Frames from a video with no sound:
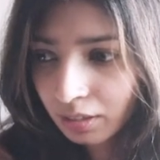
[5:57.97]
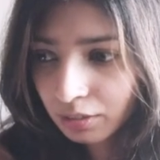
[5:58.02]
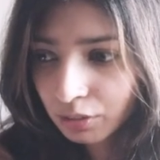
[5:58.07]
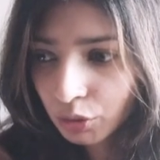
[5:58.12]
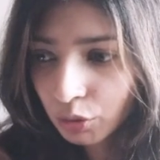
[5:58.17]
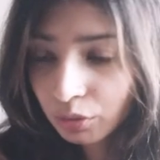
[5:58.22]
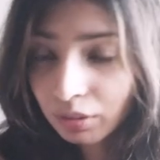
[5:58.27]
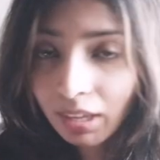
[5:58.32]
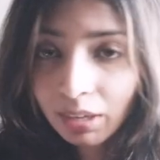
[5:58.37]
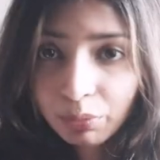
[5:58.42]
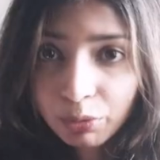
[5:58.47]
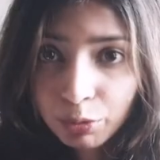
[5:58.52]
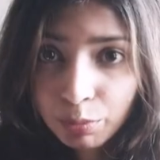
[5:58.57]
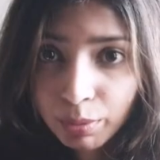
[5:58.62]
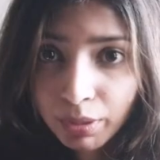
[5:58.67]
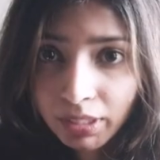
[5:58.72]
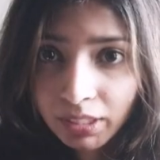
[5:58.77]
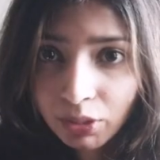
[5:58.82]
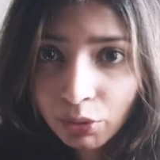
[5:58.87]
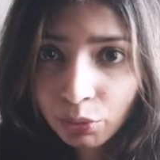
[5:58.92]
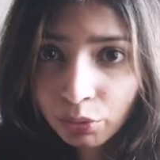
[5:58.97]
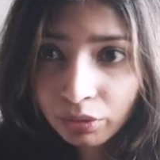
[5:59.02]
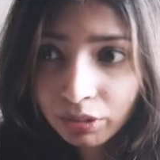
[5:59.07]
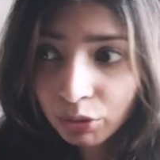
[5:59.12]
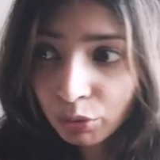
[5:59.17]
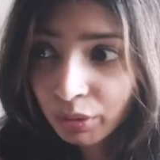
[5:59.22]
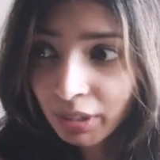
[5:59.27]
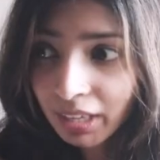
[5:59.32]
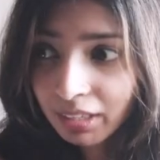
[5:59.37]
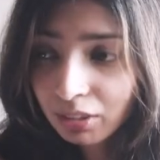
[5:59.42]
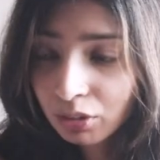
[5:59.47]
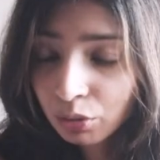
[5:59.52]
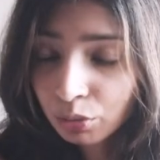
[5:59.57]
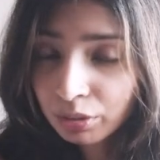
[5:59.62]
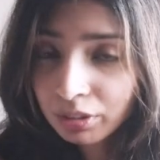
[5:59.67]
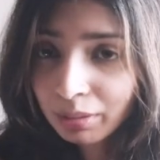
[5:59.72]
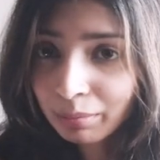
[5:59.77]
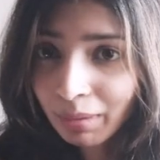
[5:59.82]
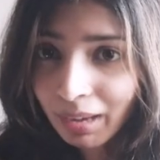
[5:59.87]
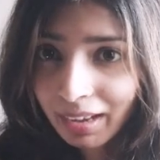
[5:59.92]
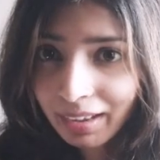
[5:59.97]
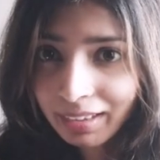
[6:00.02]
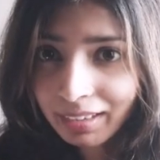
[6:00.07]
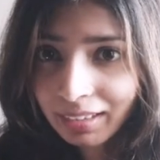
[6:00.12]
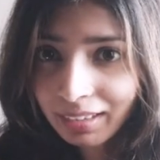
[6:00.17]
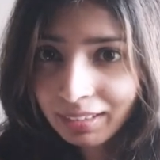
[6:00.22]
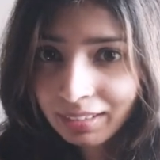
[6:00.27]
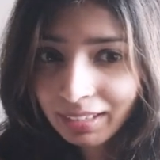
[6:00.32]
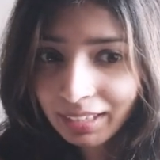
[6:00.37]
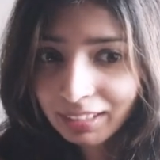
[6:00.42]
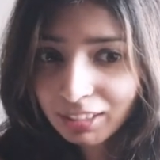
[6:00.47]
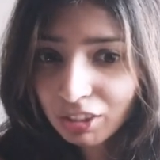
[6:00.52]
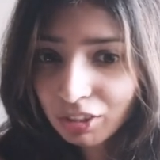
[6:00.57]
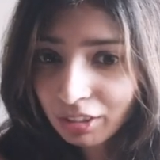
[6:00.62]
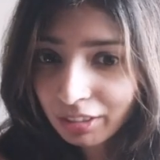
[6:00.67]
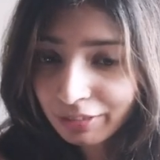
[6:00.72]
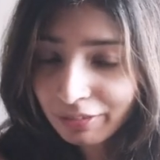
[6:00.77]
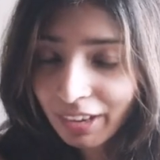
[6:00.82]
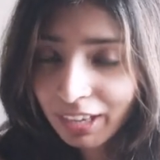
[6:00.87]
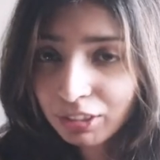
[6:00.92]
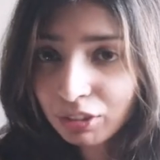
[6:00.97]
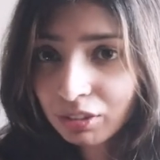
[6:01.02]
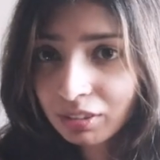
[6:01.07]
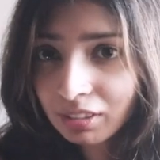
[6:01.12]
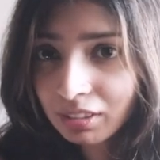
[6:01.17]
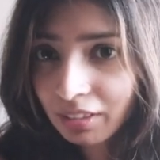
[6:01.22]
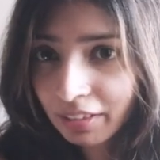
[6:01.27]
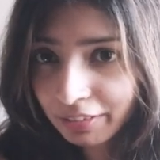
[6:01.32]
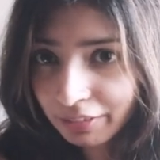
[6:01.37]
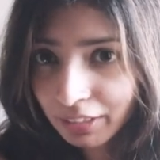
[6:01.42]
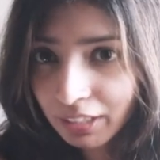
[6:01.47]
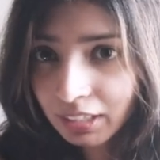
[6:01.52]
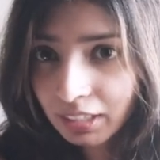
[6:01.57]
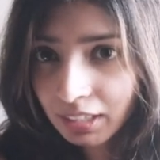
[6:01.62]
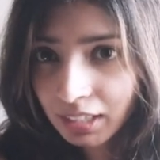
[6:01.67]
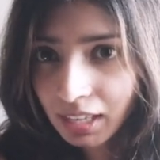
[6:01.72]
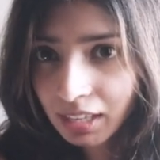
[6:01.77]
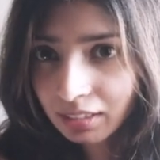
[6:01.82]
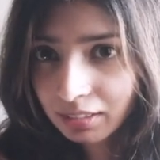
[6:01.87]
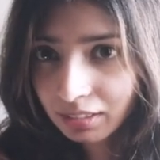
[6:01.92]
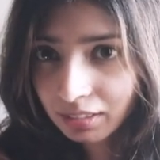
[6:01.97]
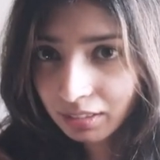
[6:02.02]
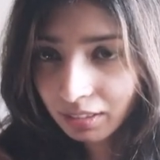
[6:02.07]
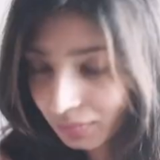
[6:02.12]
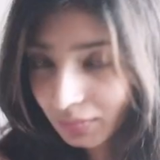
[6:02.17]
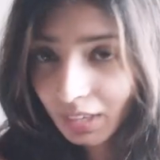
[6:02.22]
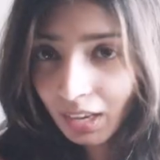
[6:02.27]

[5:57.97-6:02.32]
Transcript: So that was pretty cool. You get to do some high intensity fashion stuff in class.